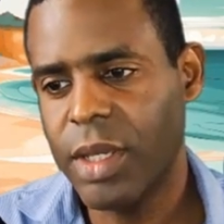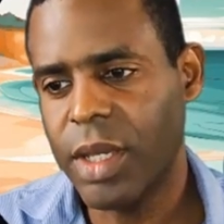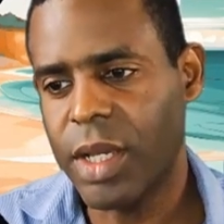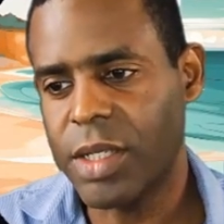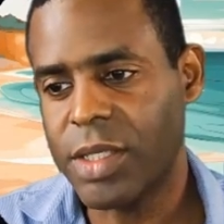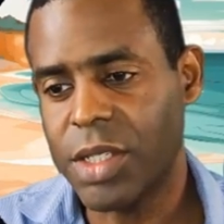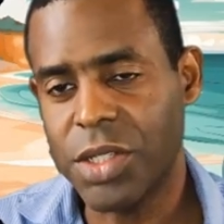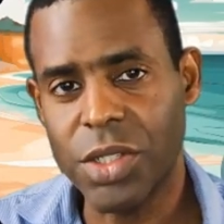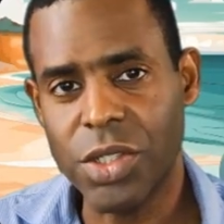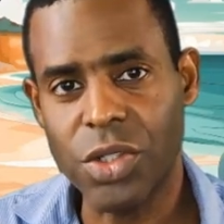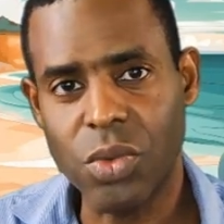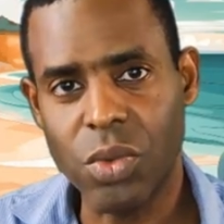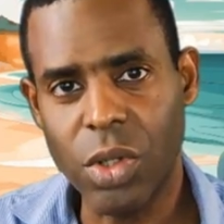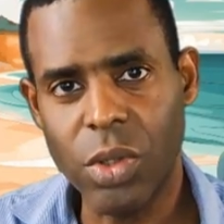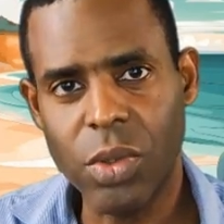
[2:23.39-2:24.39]
uh, such as
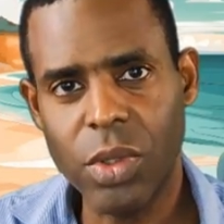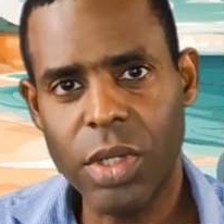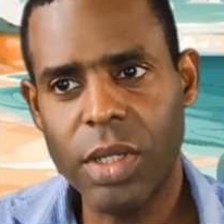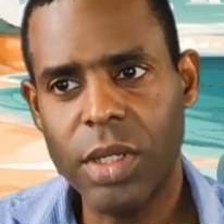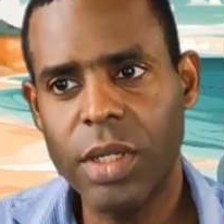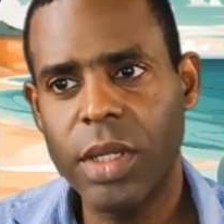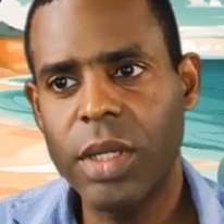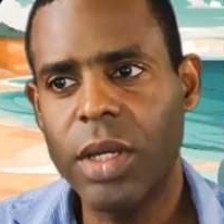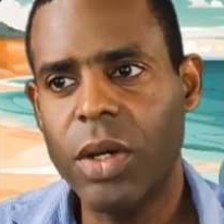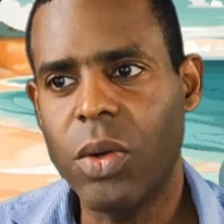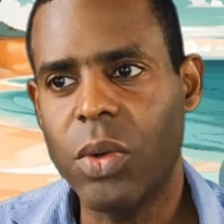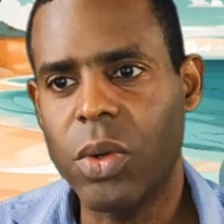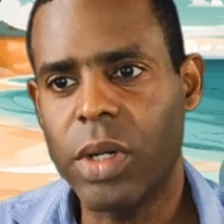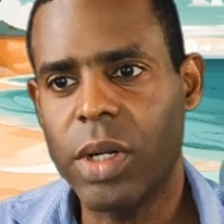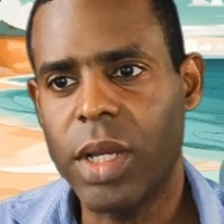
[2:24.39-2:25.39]
Groq
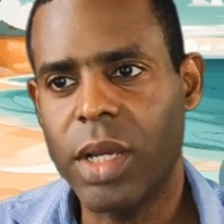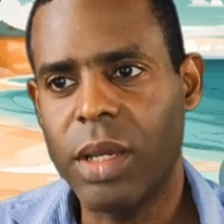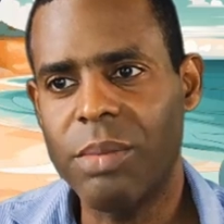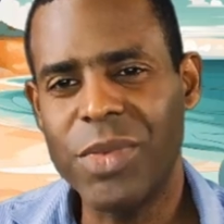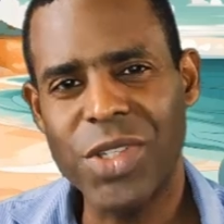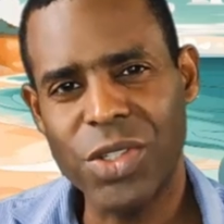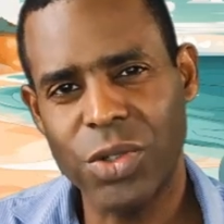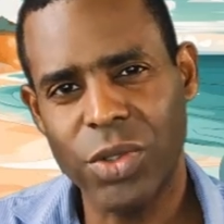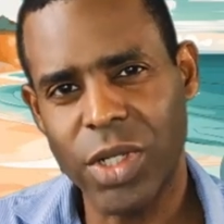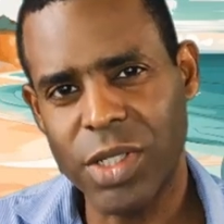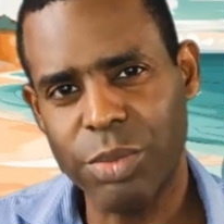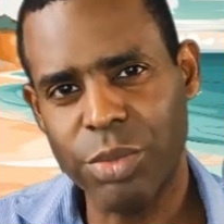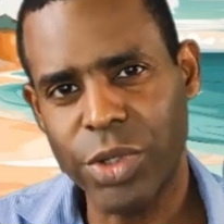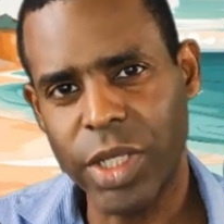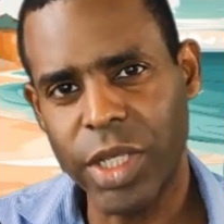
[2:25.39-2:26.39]
or uh, Mistral does
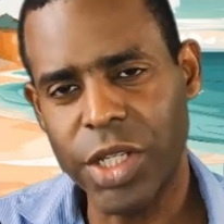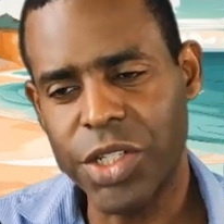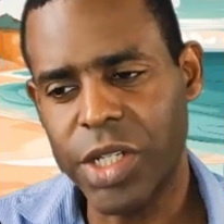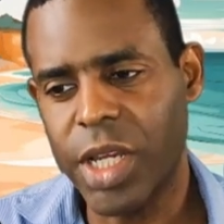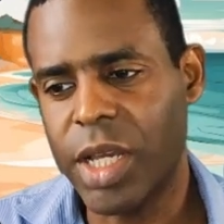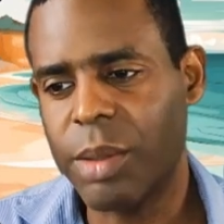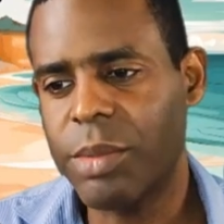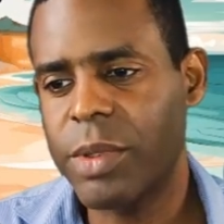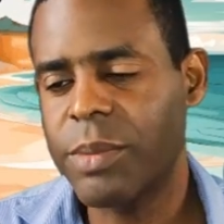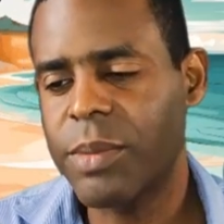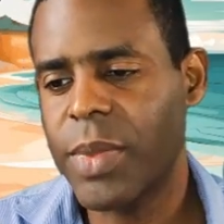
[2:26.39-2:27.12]
a pretty good job.